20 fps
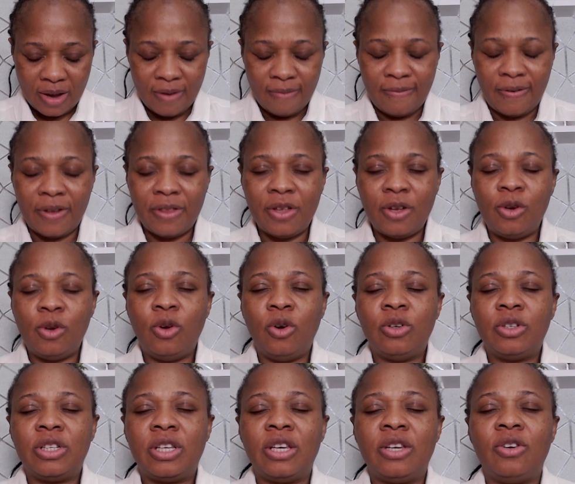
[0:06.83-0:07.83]
Father,
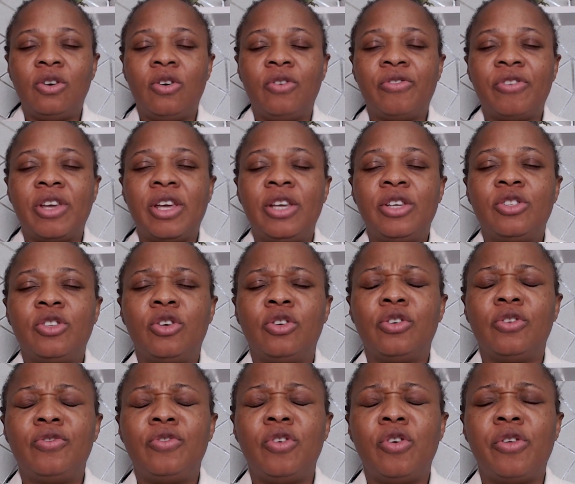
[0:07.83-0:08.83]
Lord, King of Kings, Lord
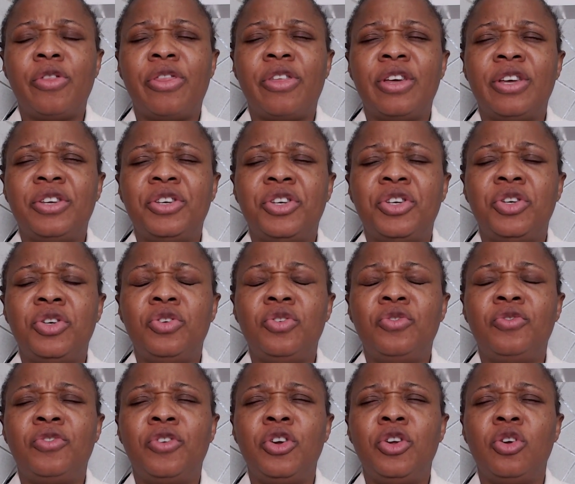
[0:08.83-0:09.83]
of Lords, thank you
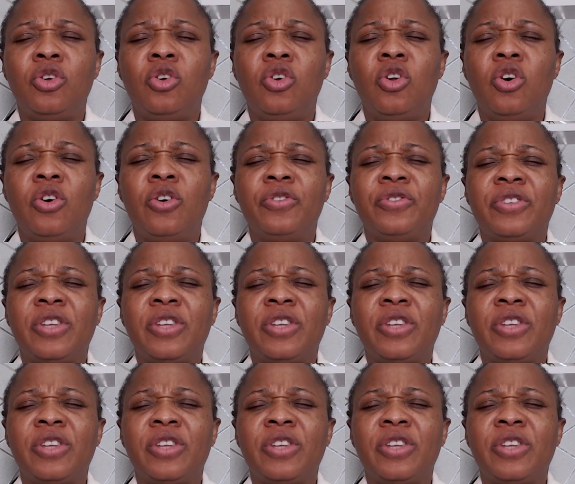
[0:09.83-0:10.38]
for your love.